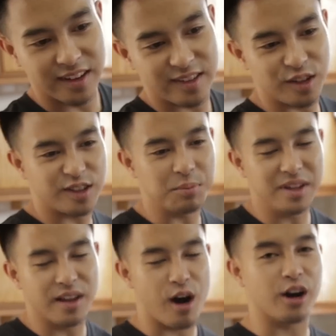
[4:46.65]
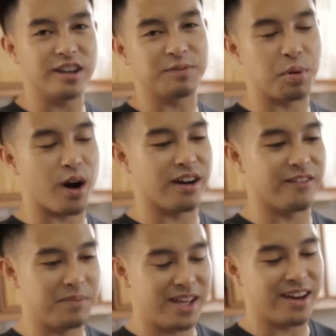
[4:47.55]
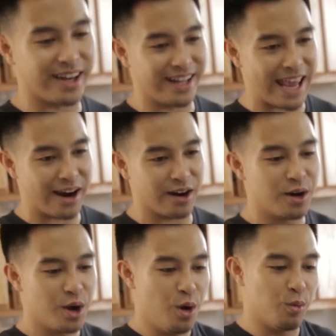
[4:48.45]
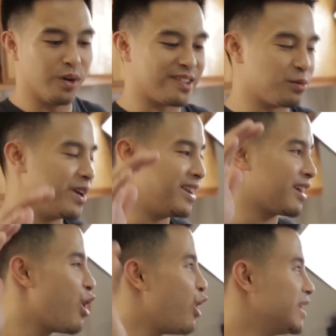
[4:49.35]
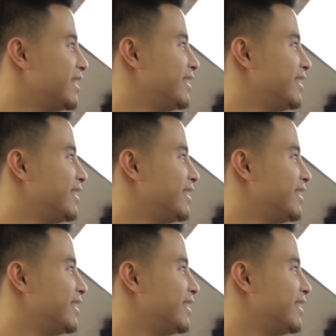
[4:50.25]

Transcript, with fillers: This used to be the hardest part of me cutting hair was when to call